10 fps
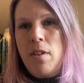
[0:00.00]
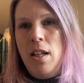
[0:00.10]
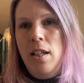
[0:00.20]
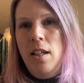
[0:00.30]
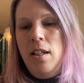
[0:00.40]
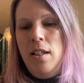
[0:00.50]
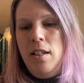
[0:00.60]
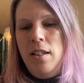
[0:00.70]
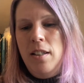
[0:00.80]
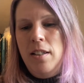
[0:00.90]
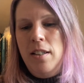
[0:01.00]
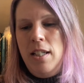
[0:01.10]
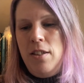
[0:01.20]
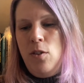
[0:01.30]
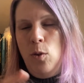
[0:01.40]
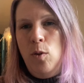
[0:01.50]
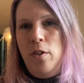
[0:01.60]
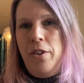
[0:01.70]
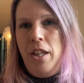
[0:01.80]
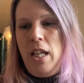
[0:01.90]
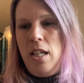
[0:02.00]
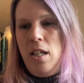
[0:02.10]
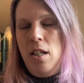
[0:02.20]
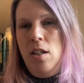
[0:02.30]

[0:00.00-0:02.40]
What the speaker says: knit the whole thing